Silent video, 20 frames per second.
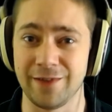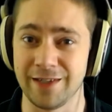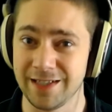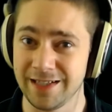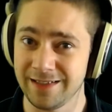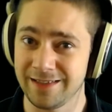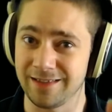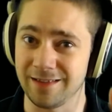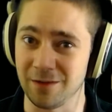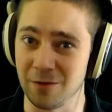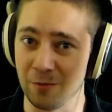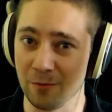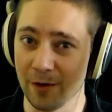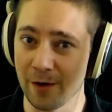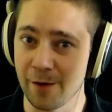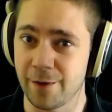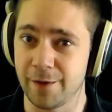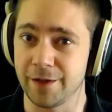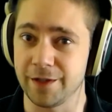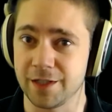It is
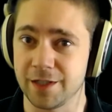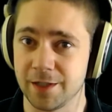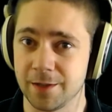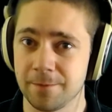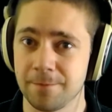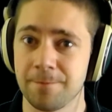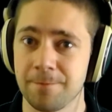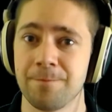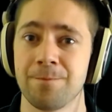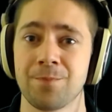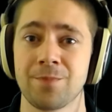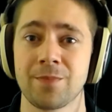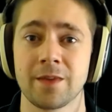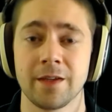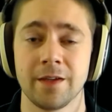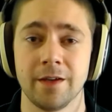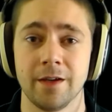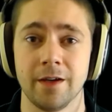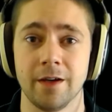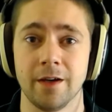worth it.
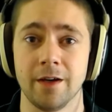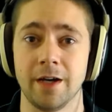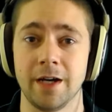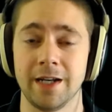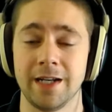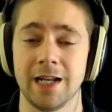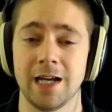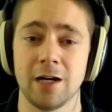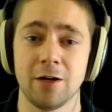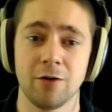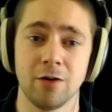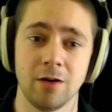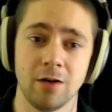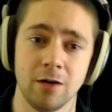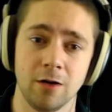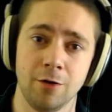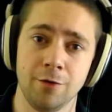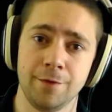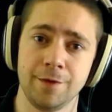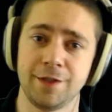And now
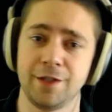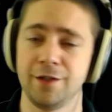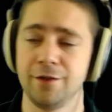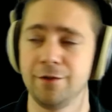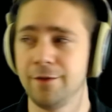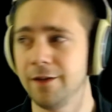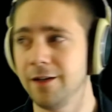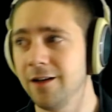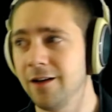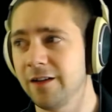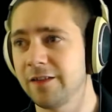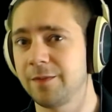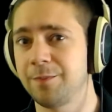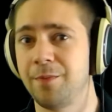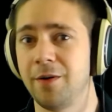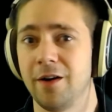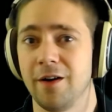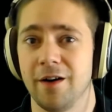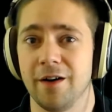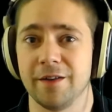over to the last
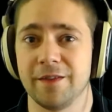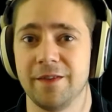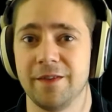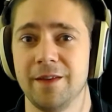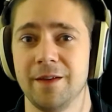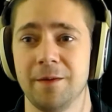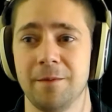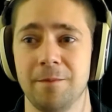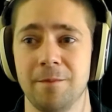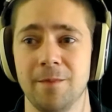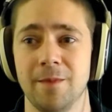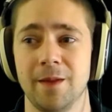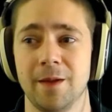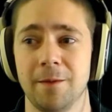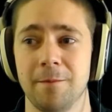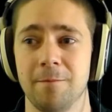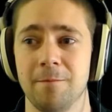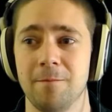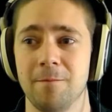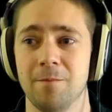part,
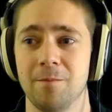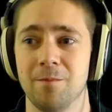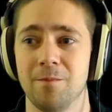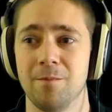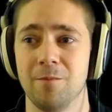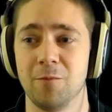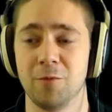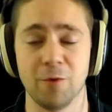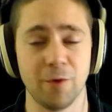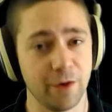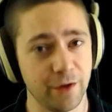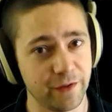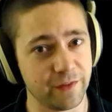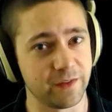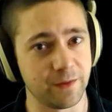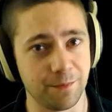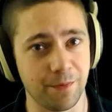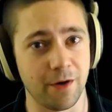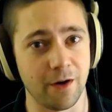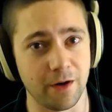the
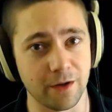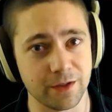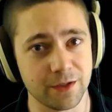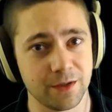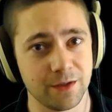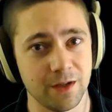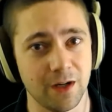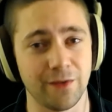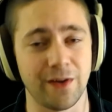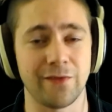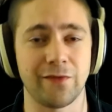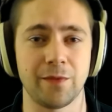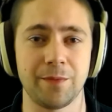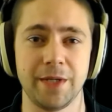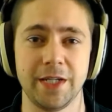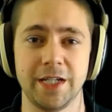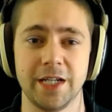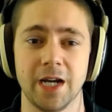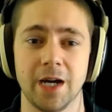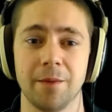worst part of
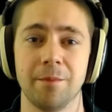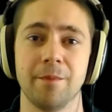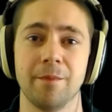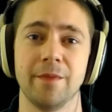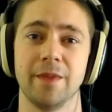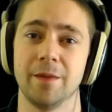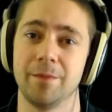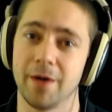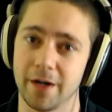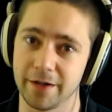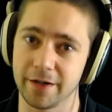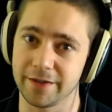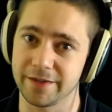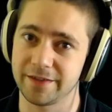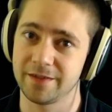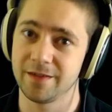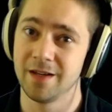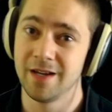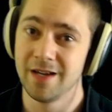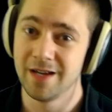Avermedia, the bugs.